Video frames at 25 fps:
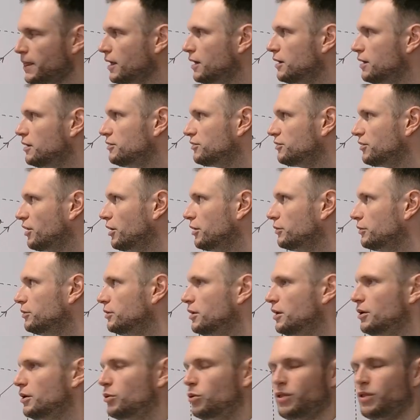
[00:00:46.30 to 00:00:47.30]
So
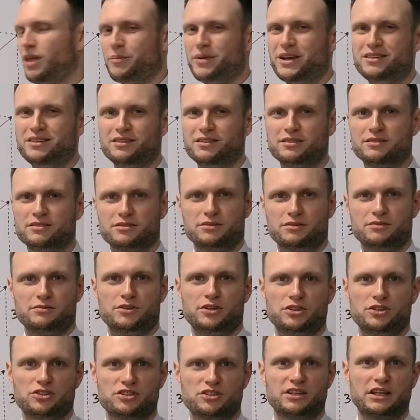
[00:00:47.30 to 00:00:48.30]
what that means is you
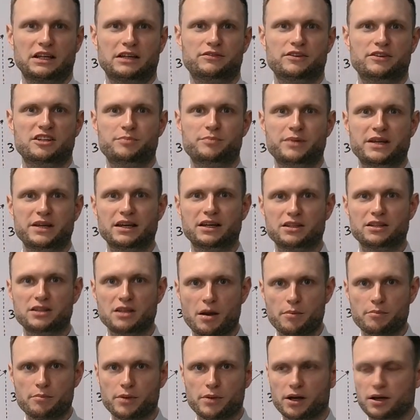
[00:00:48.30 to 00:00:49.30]
can just think of it as being a
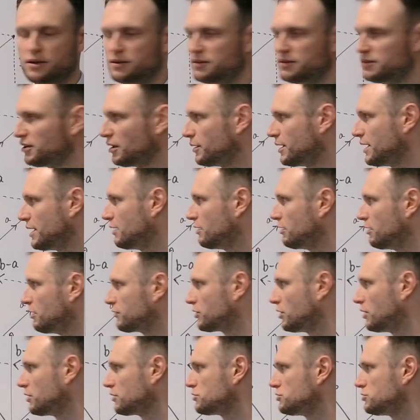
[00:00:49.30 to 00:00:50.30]
number. So here I've
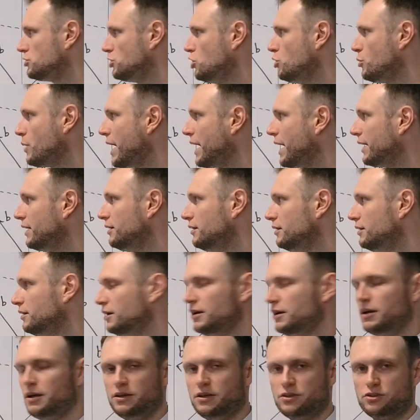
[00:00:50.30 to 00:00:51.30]
got 2a,
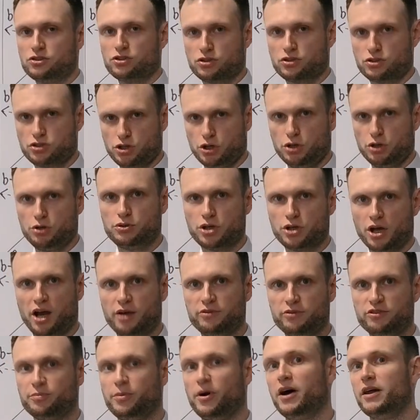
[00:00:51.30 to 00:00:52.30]
it's just 2
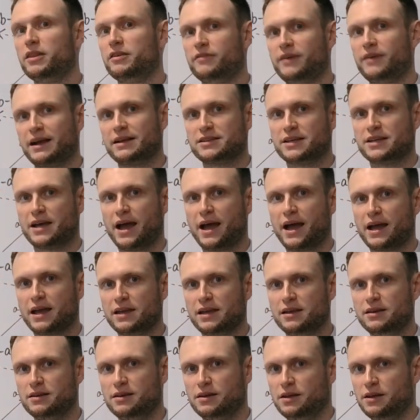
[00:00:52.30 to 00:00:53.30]
times by the vector a,
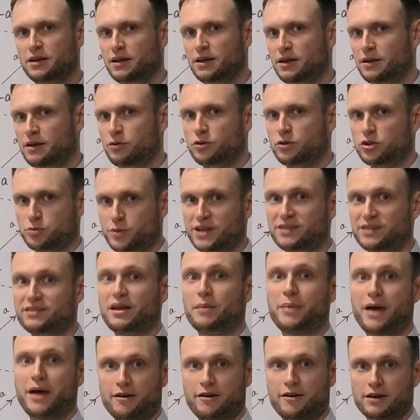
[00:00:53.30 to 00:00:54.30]
which means they're
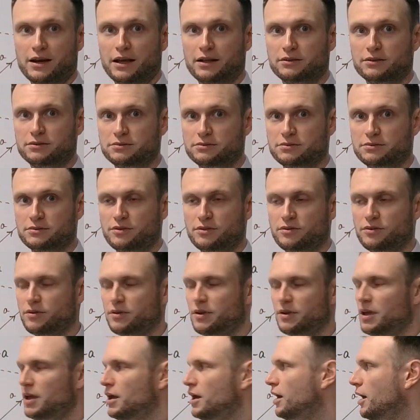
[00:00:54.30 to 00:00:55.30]
parallel.
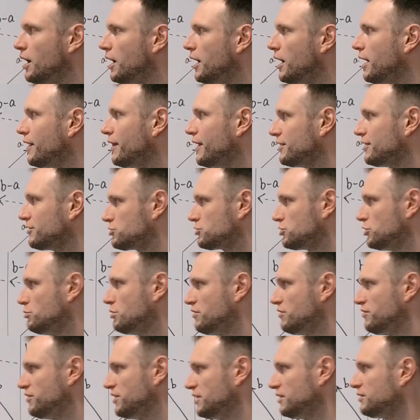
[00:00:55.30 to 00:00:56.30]
That's true
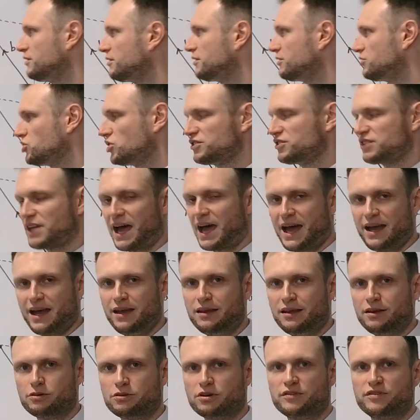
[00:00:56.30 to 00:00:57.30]
if it's just a,
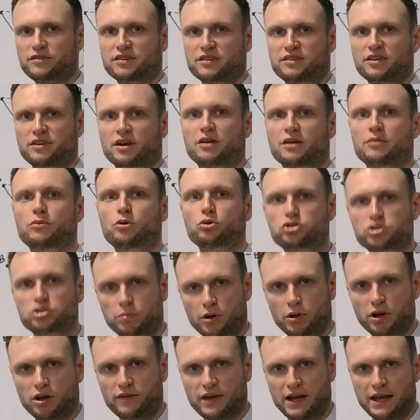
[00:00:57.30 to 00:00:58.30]
or if it's like a
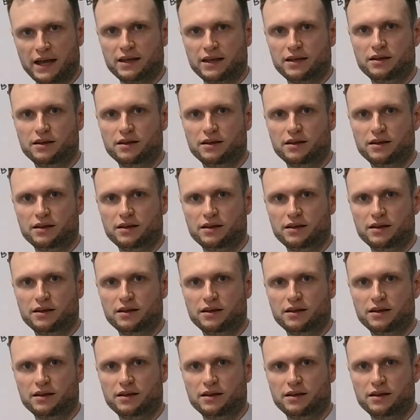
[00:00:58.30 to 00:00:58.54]
multiple of a,